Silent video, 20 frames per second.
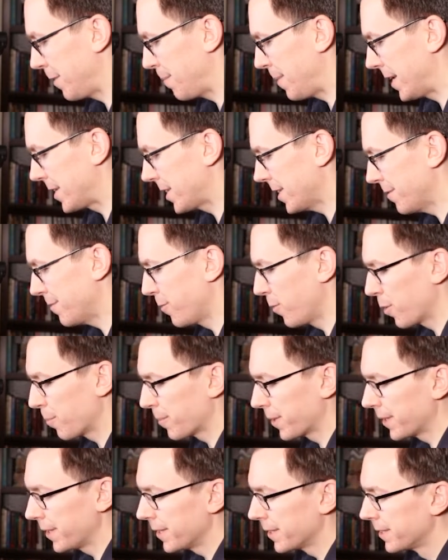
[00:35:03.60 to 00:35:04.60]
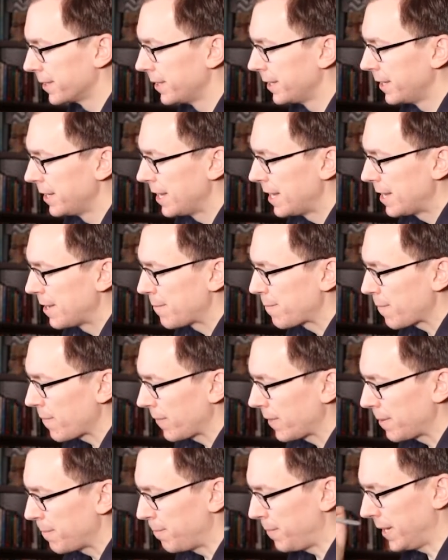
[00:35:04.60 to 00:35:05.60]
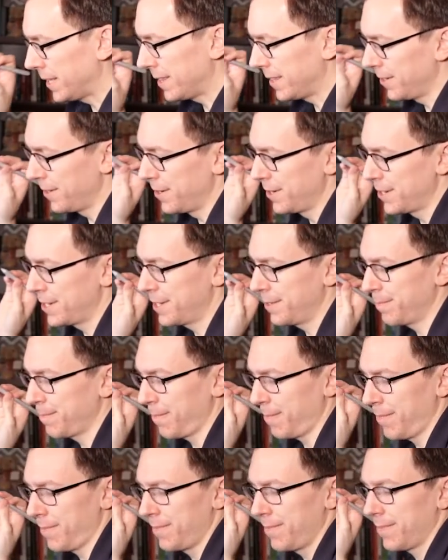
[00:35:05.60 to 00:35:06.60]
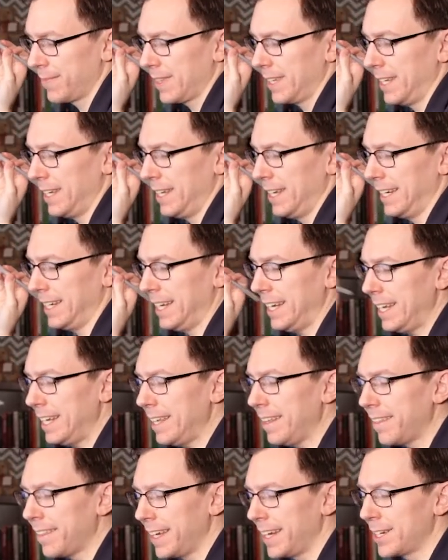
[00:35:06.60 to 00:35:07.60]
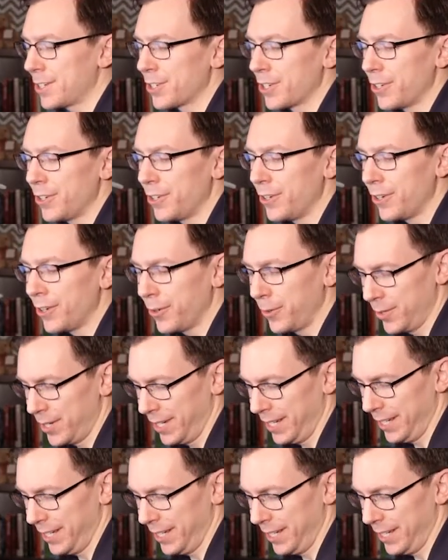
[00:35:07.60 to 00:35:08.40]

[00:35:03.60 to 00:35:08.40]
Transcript: of a messy formula. But there's a key thing to note